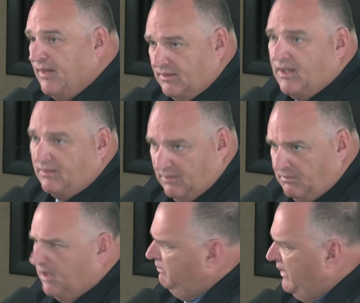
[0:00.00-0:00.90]
Exactly,
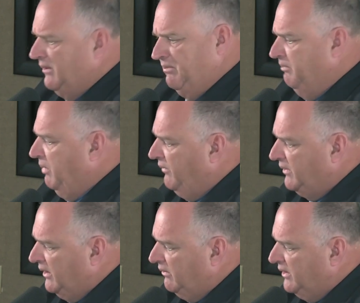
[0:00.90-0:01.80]

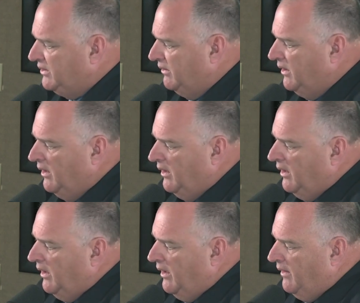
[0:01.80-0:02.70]
perfectly on history.
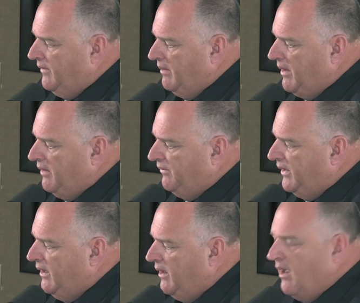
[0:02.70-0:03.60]
They might
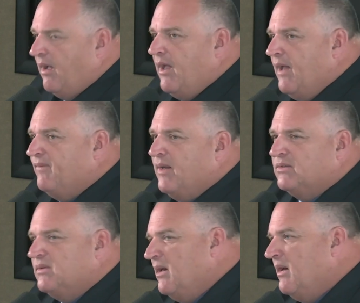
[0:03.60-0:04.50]
flee if
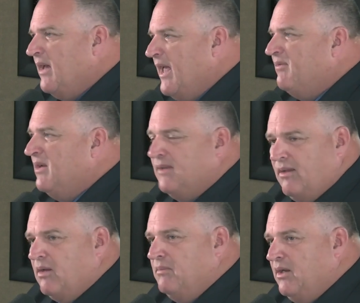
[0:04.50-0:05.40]
there's evidence
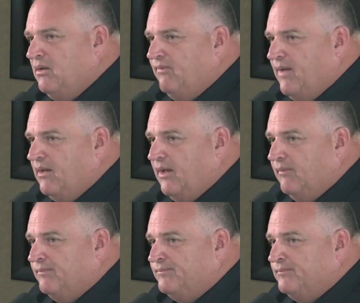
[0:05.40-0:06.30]
they'll commit a new felony.
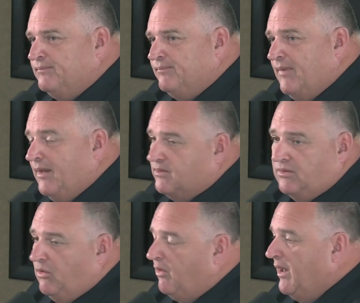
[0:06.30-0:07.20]
There's
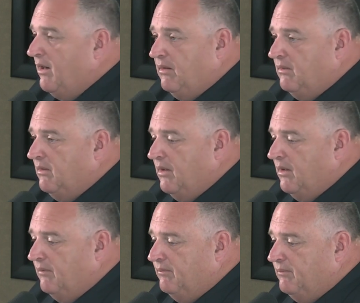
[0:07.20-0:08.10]
no greater
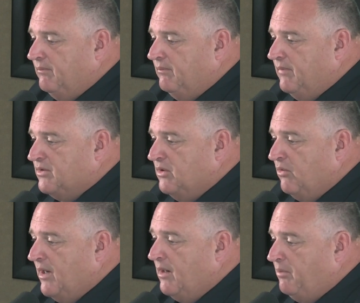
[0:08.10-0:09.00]

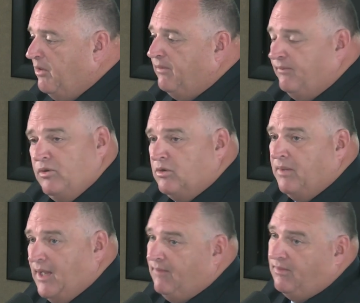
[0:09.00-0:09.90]
proof of future
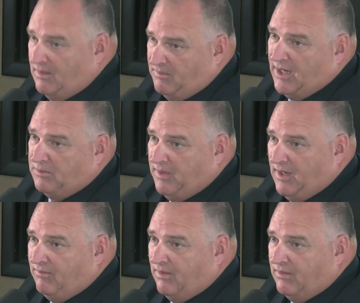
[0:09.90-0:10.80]
behavior than past
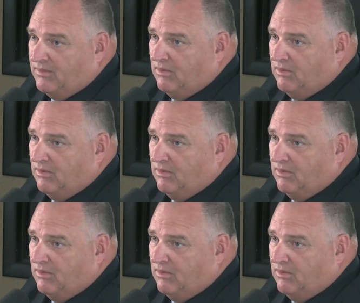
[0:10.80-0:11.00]
behavior.